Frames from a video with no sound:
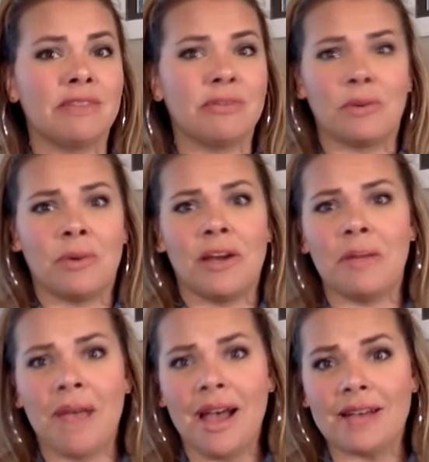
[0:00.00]
if we're
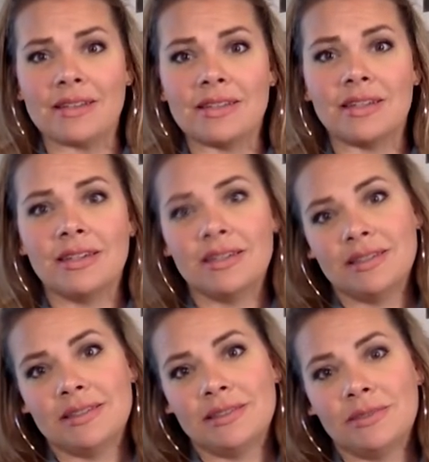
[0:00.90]
wearing a mask?
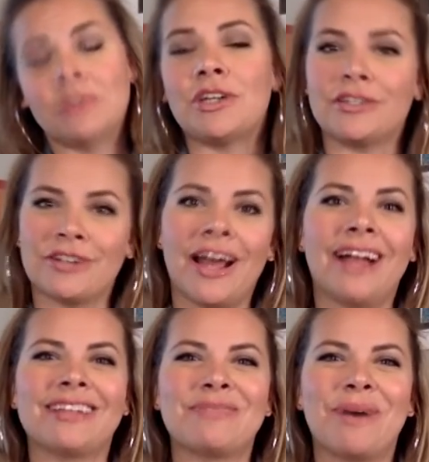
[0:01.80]
Well, Dr.
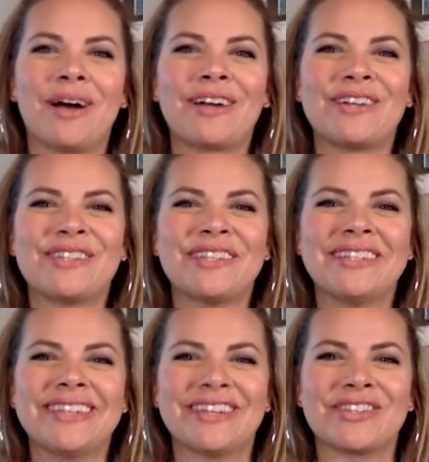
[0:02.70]
Alice
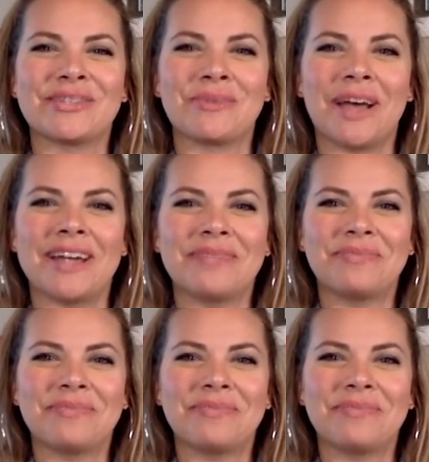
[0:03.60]
Boghosian tells us why.